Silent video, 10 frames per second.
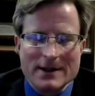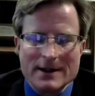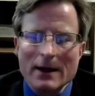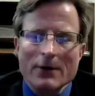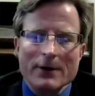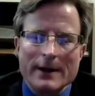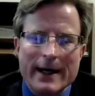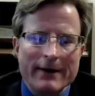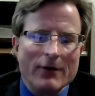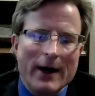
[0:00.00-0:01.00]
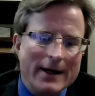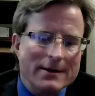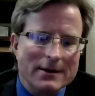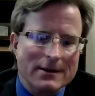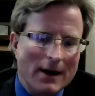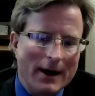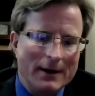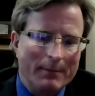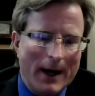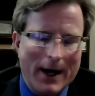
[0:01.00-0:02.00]
seller never has to sign
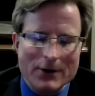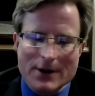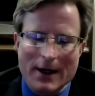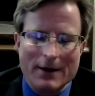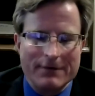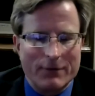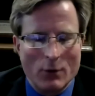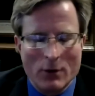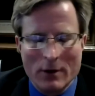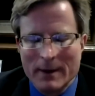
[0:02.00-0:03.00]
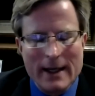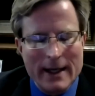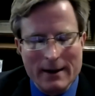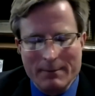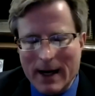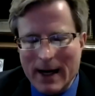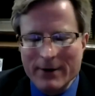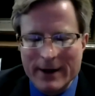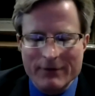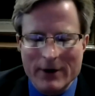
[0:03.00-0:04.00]
the buyer side of the form, and a buyer
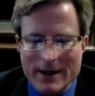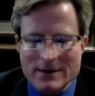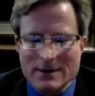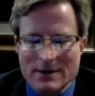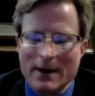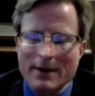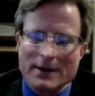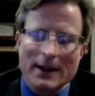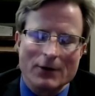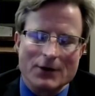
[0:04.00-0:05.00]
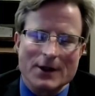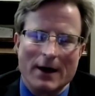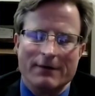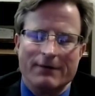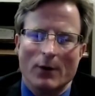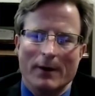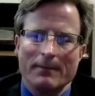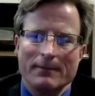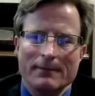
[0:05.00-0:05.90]
never has to sign the seller side of the form.